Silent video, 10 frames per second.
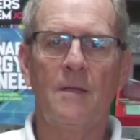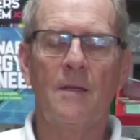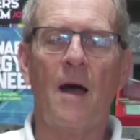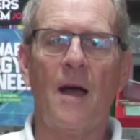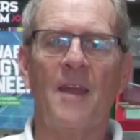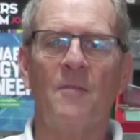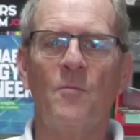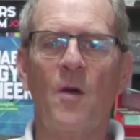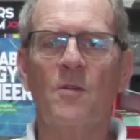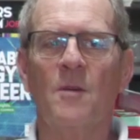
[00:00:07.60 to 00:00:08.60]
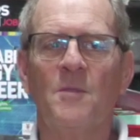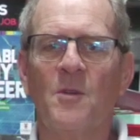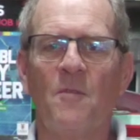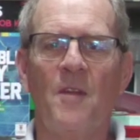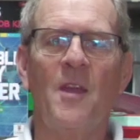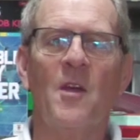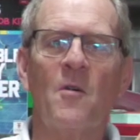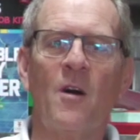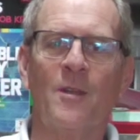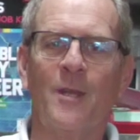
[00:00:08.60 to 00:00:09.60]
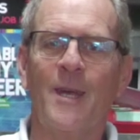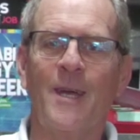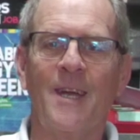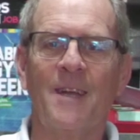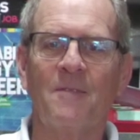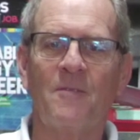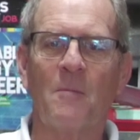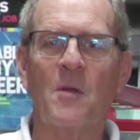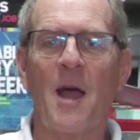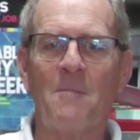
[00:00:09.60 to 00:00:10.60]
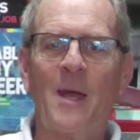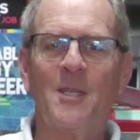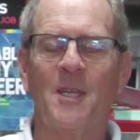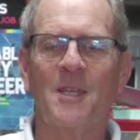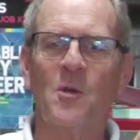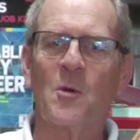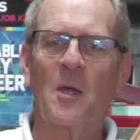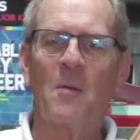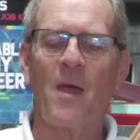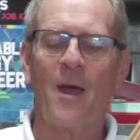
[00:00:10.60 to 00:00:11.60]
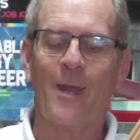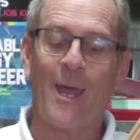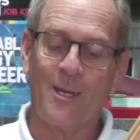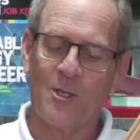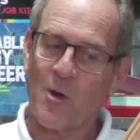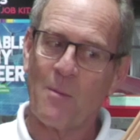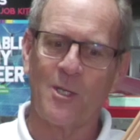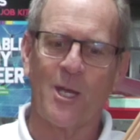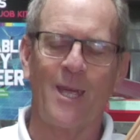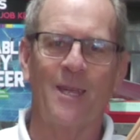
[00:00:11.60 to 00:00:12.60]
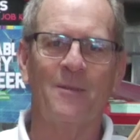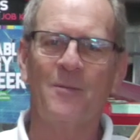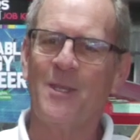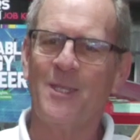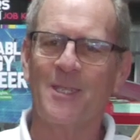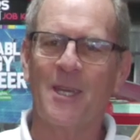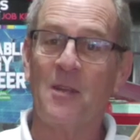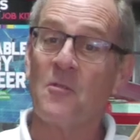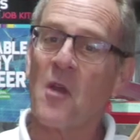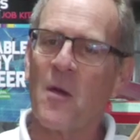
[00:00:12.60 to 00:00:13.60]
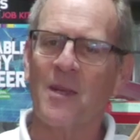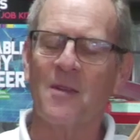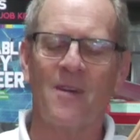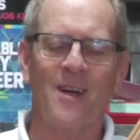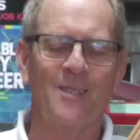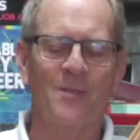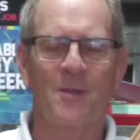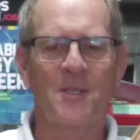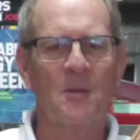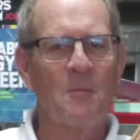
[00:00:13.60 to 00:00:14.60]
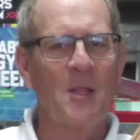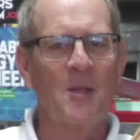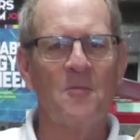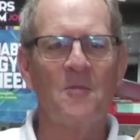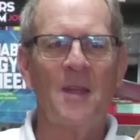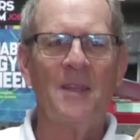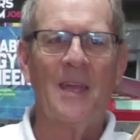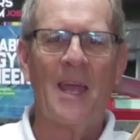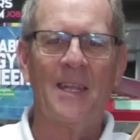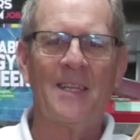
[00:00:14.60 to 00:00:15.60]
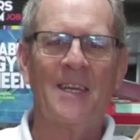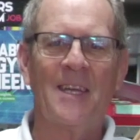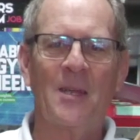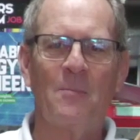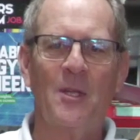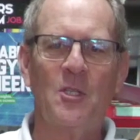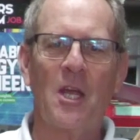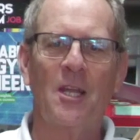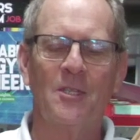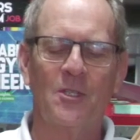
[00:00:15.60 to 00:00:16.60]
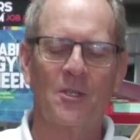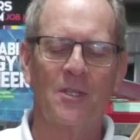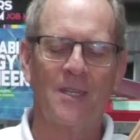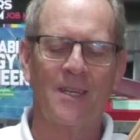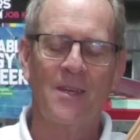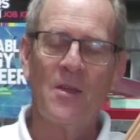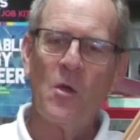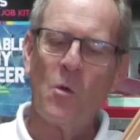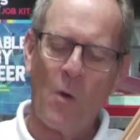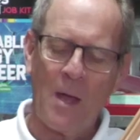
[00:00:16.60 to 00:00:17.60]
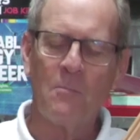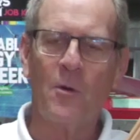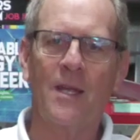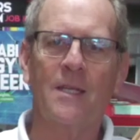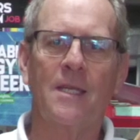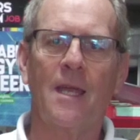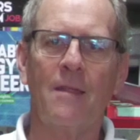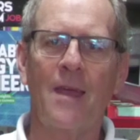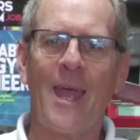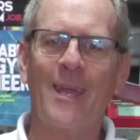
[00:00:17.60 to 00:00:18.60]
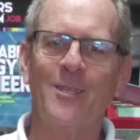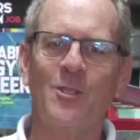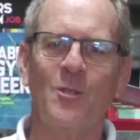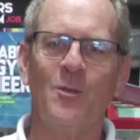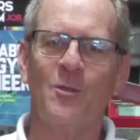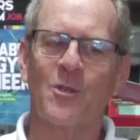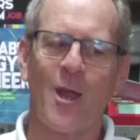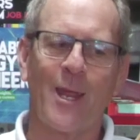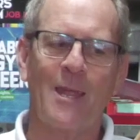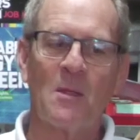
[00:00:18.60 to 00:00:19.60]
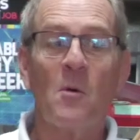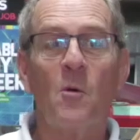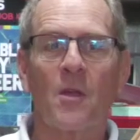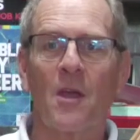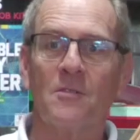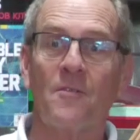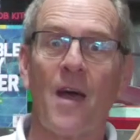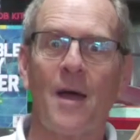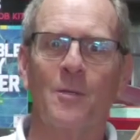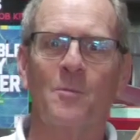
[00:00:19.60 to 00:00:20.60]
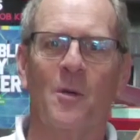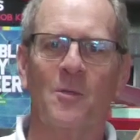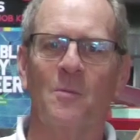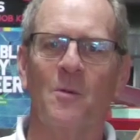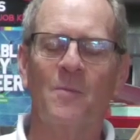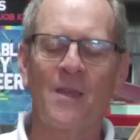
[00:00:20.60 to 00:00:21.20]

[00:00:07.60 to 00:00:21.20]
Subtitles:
Hi, welcome to a video on from Kite Magic talking about a Trebuchet, which is a throwing device which can be a lot of fun, and it can be a challenge on one, putting it together, and two, trying to get the ball to go as far as possible.